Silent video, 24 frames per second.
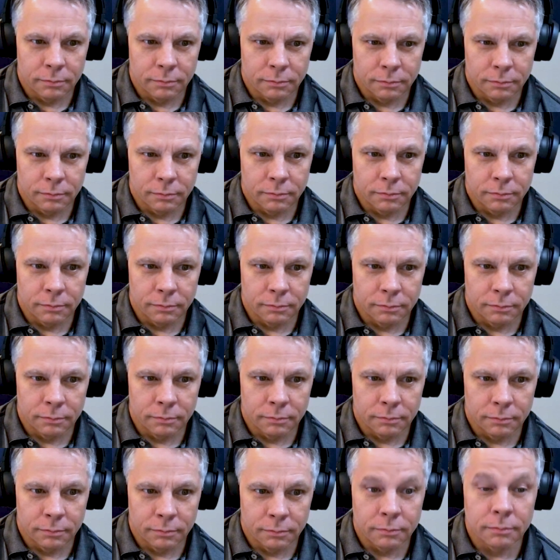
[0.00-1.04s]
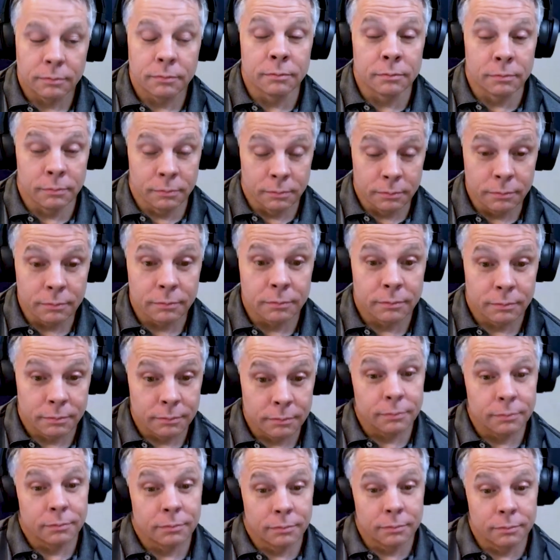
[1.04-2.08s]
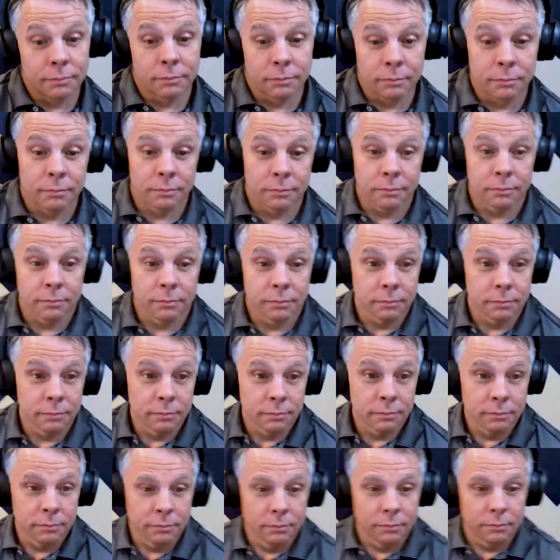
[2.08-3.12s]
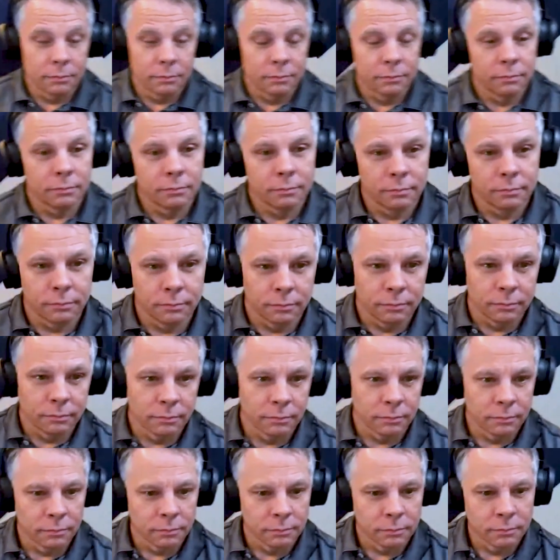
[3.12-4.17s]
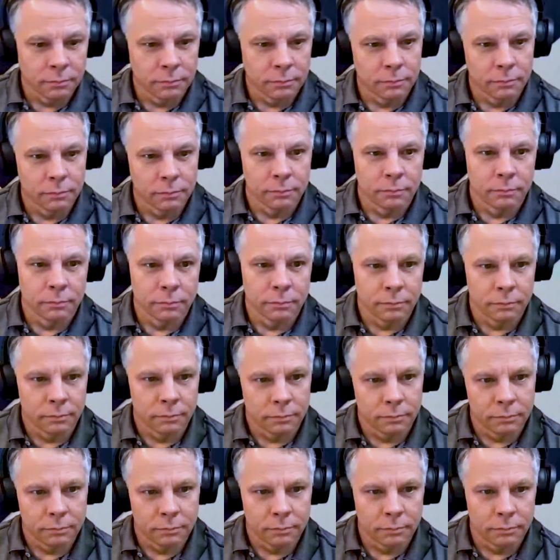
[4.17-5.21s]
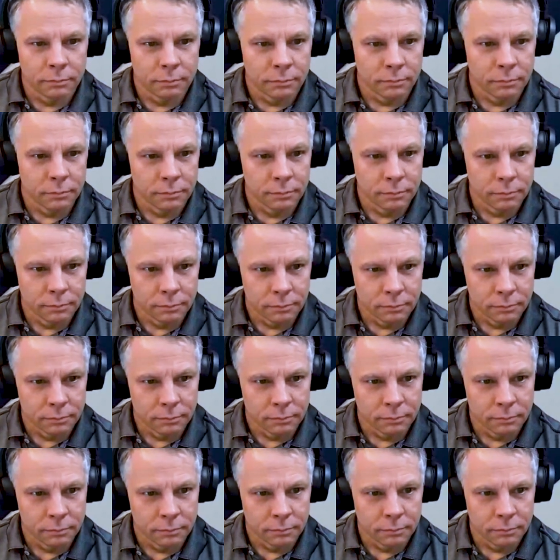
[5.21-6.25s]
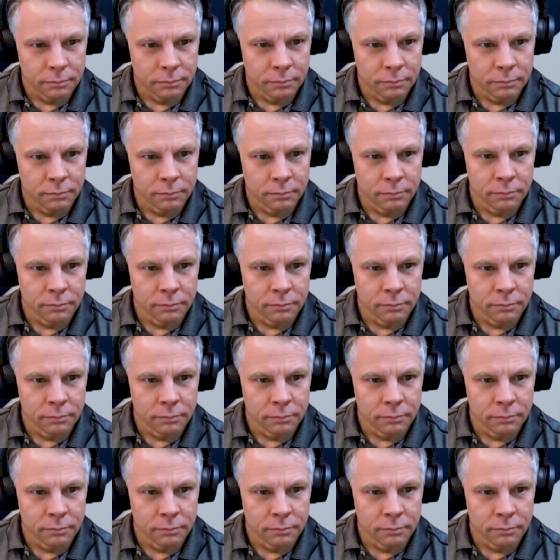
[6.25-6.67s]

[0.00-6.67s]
This person isn't speaking.